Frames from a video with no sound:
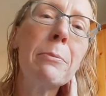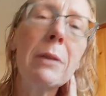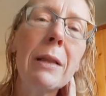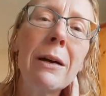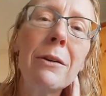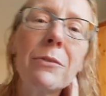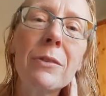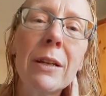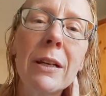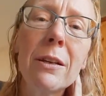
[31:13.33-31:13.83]

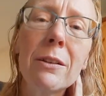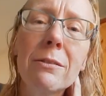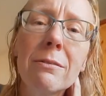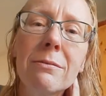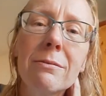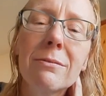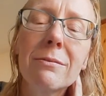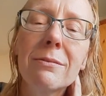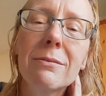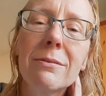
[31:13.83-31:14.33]
such
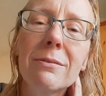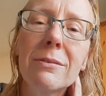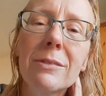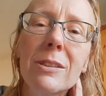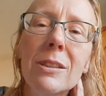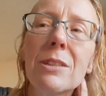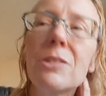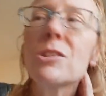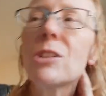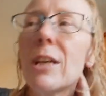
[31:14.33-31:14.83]
as
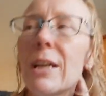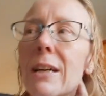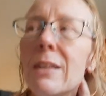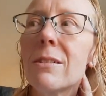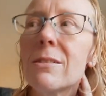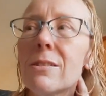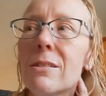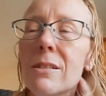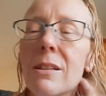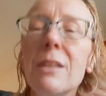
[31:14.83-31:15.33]

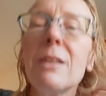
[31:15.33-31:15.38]
Dr.